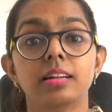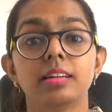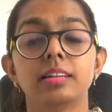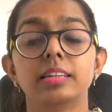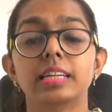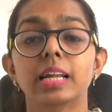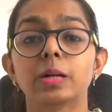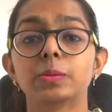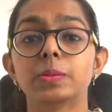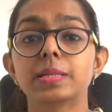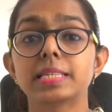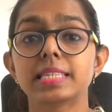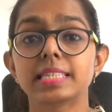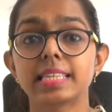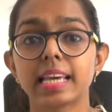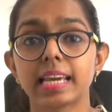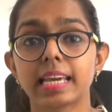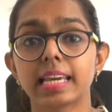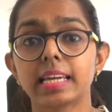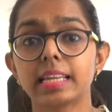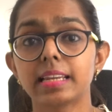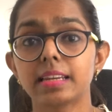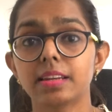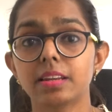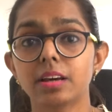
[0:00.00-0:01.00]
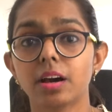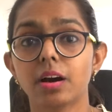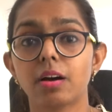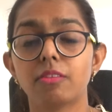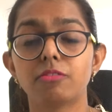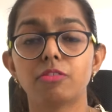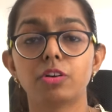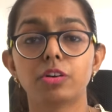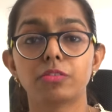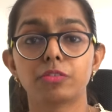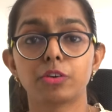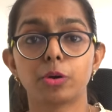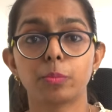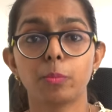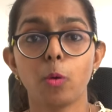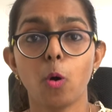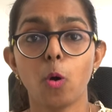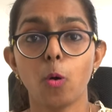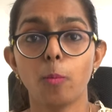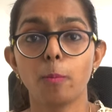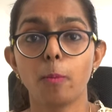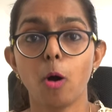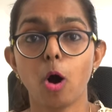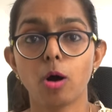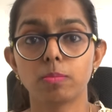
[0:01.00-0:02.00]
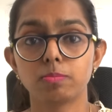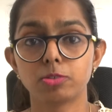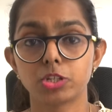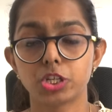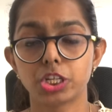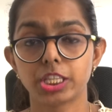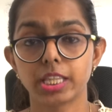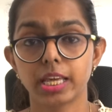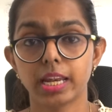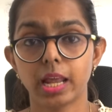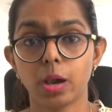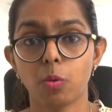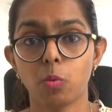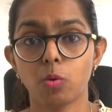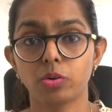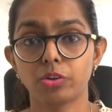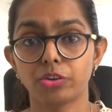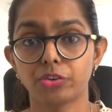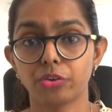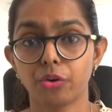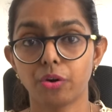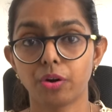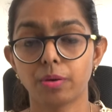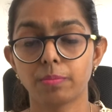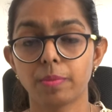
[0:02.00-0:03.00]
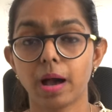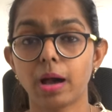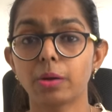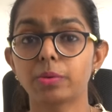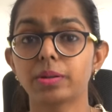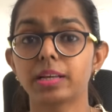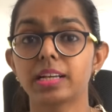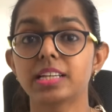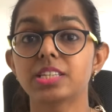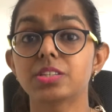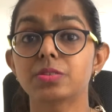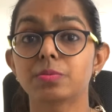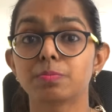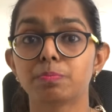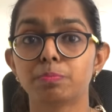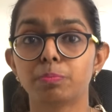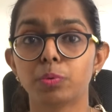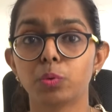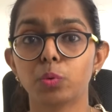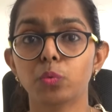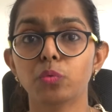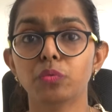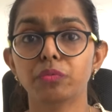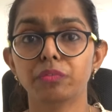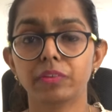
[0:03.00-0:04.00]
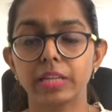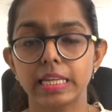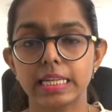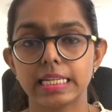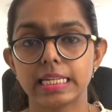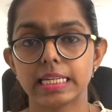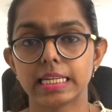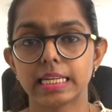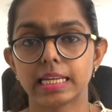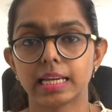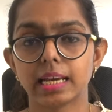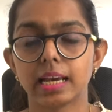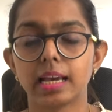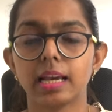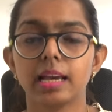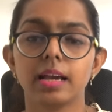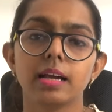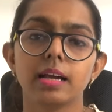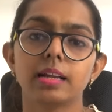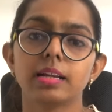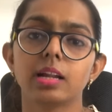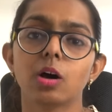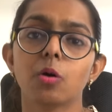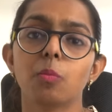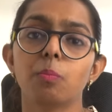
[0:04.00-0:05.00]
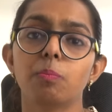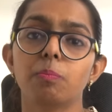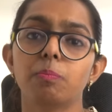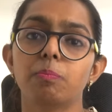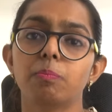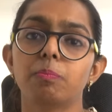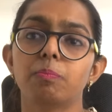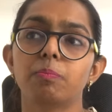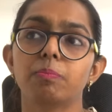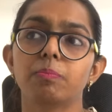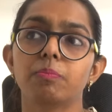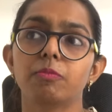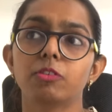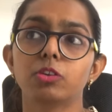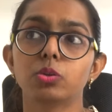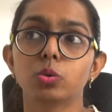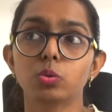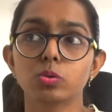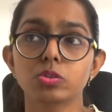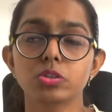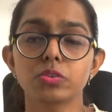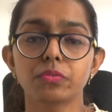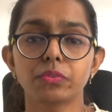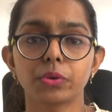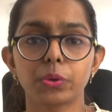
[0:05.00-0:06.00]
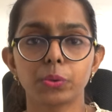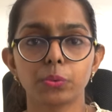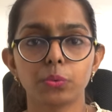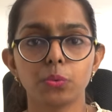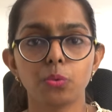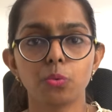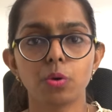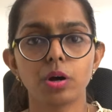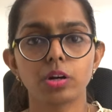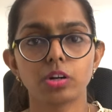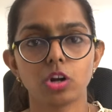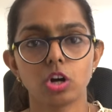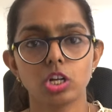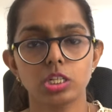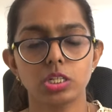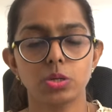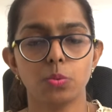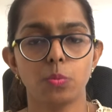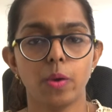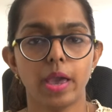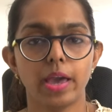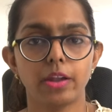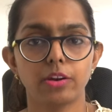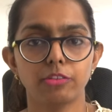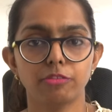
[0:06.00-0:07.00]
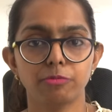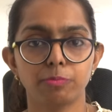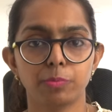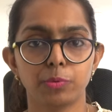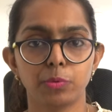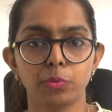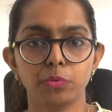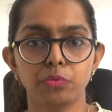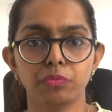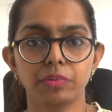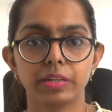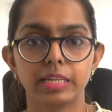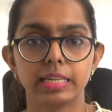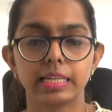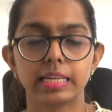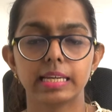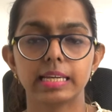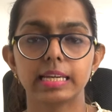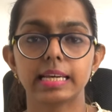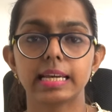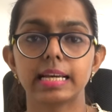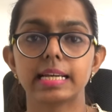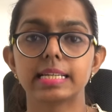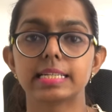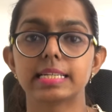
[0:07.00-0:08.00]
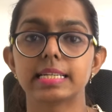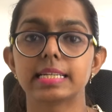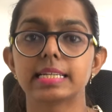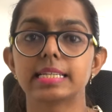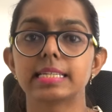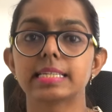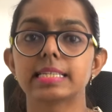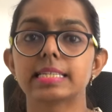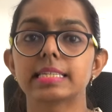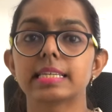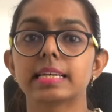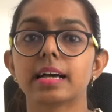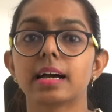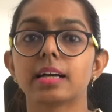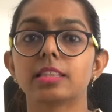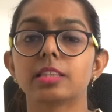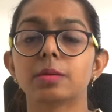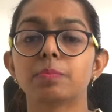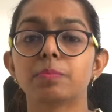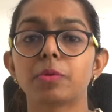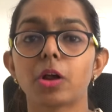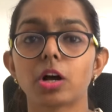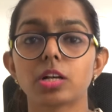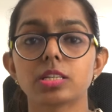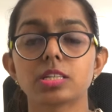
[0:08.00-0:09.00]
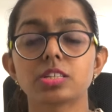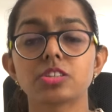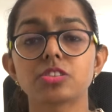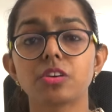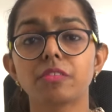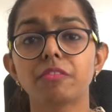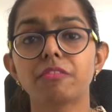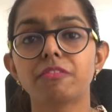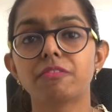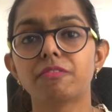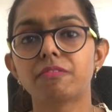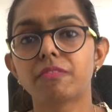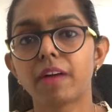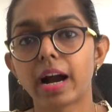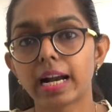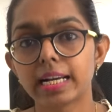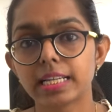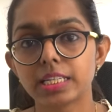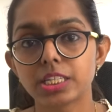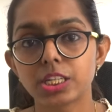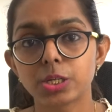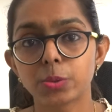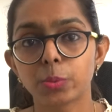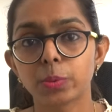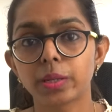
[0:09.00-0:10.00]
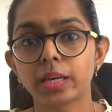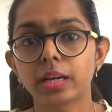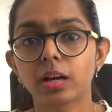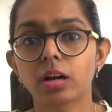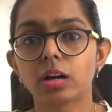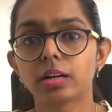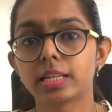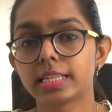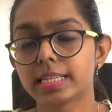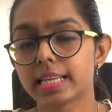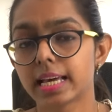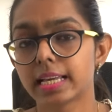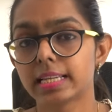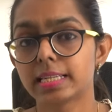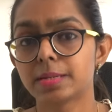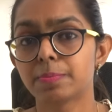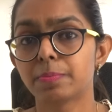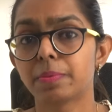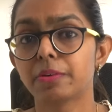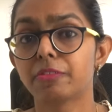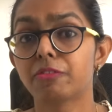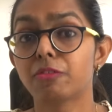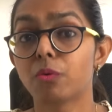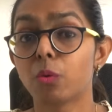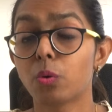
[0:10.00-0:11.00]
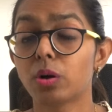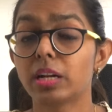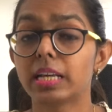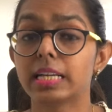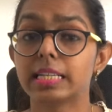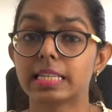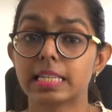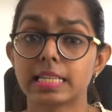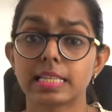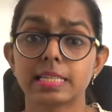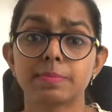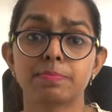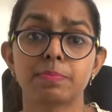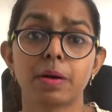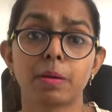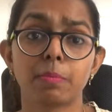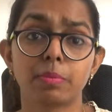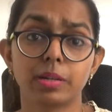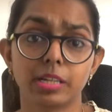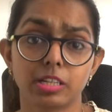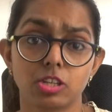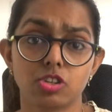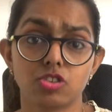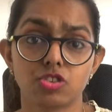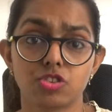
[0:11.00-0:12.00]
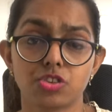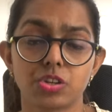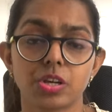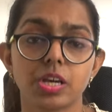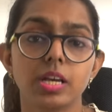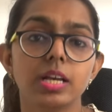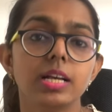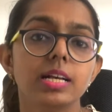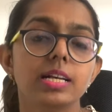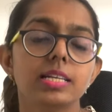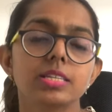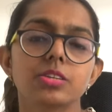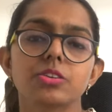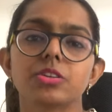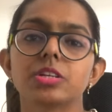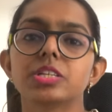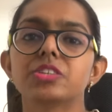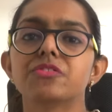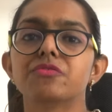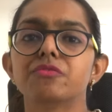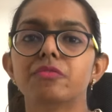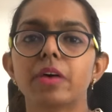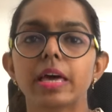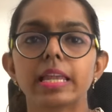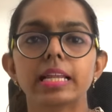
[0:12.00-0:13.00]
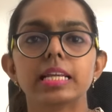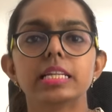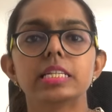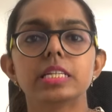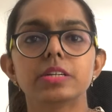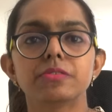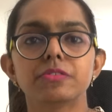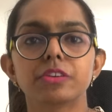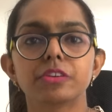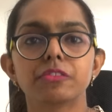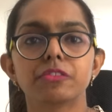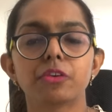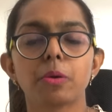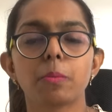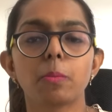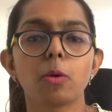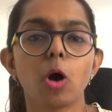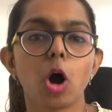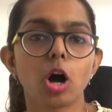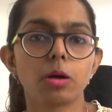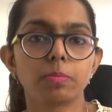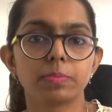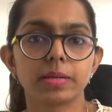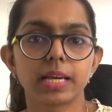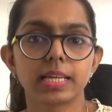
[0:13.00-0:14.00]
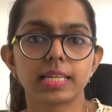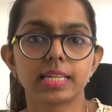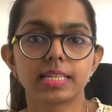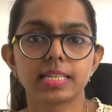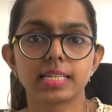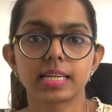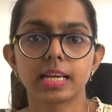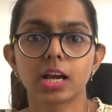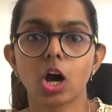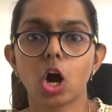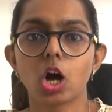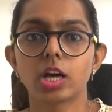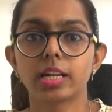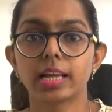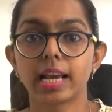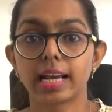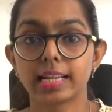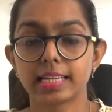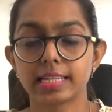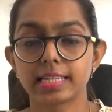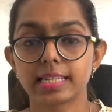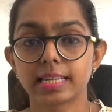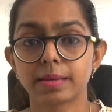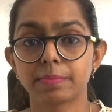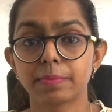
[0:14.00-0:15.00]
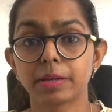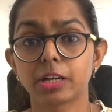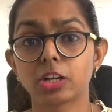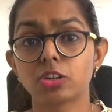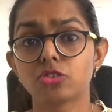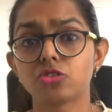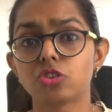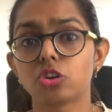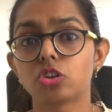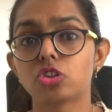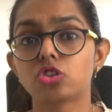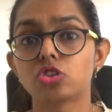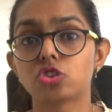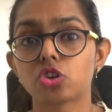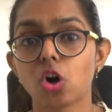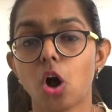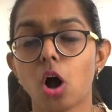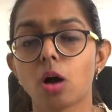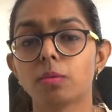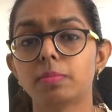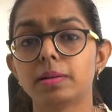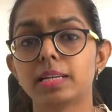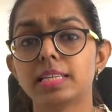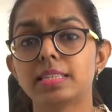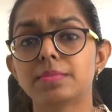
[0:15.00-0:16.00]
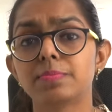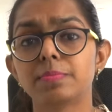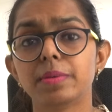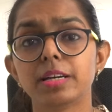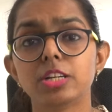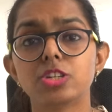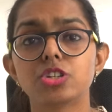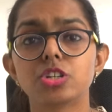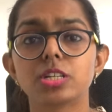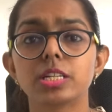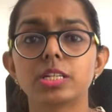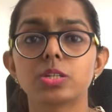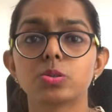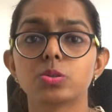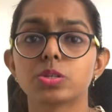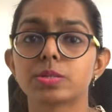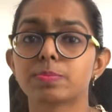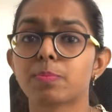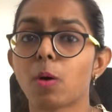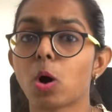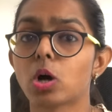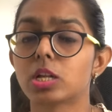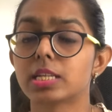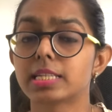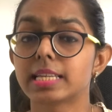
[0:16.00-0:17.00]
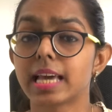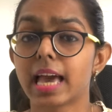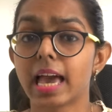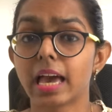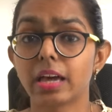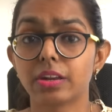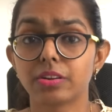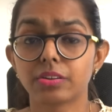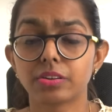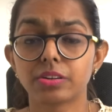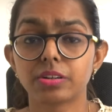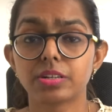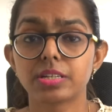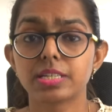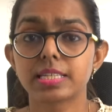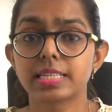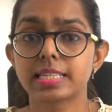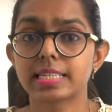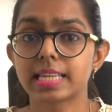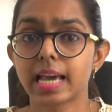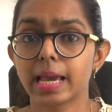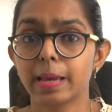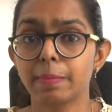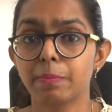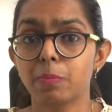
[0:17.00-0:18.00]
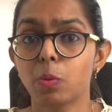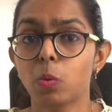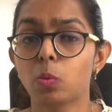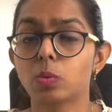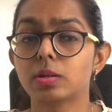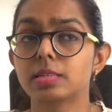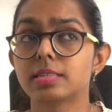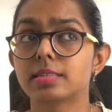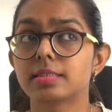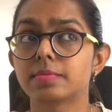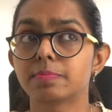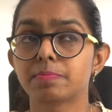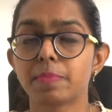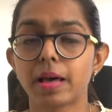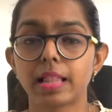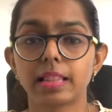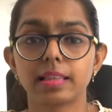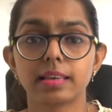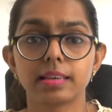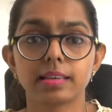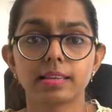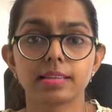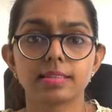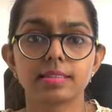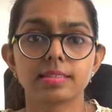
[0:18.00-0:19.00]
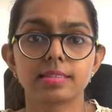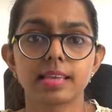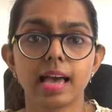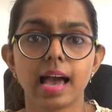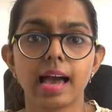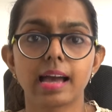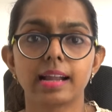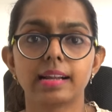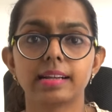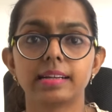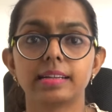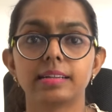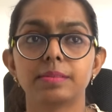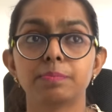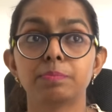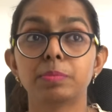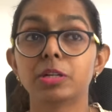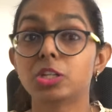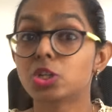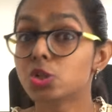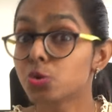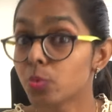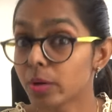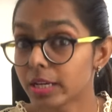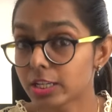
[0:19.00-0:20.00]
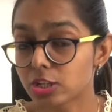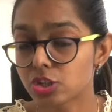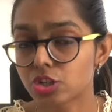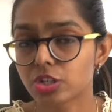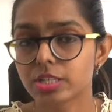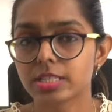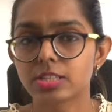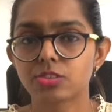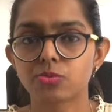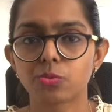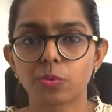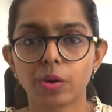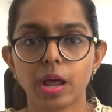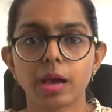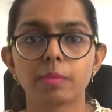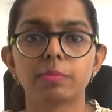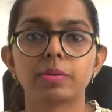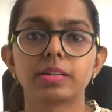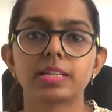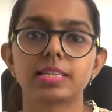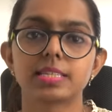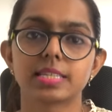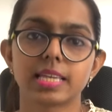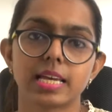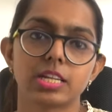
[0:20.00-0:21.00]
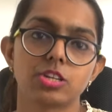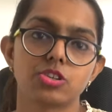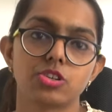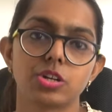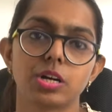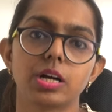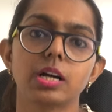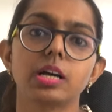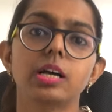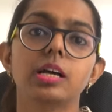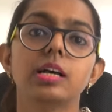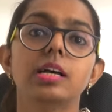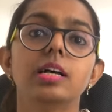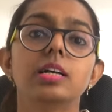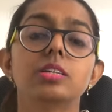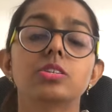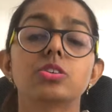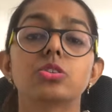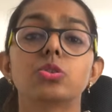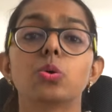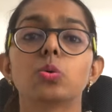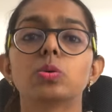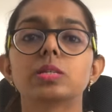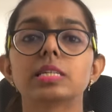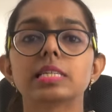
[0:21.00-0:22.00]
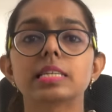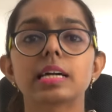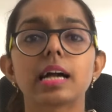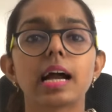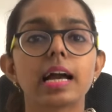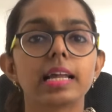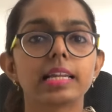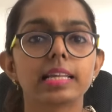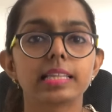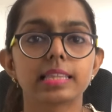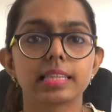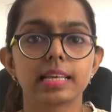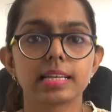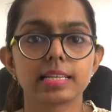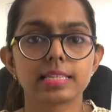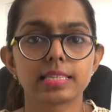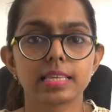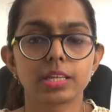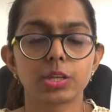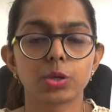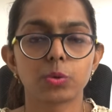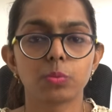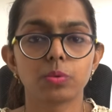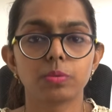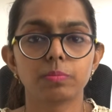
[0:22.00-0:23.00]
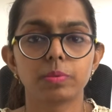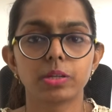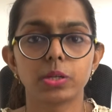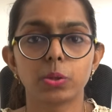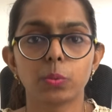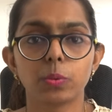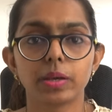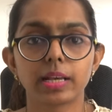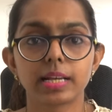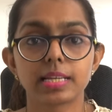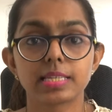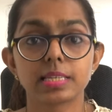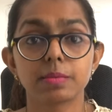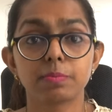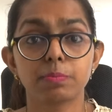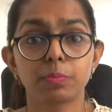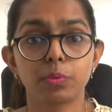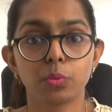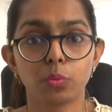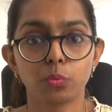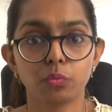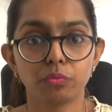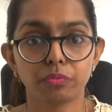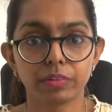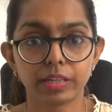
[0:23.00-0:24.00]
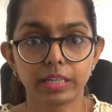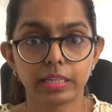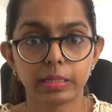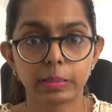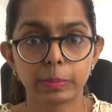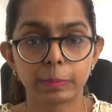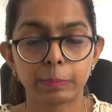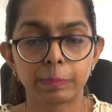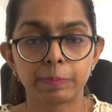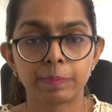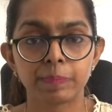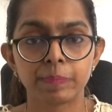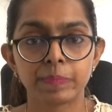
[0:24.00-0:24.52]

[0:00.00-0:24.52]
Now, the second work from home option that I want to talk about is proofreading. Now, for those of you who are not aware of proofreading, it is the process of fine-tuning content before it is published. So it is very different from copy editing or editing because your job is majorly to spot errors, typos, spellings, and punctuations, grammar, etc. So those are the kind of things that you will be doing as a proofreader.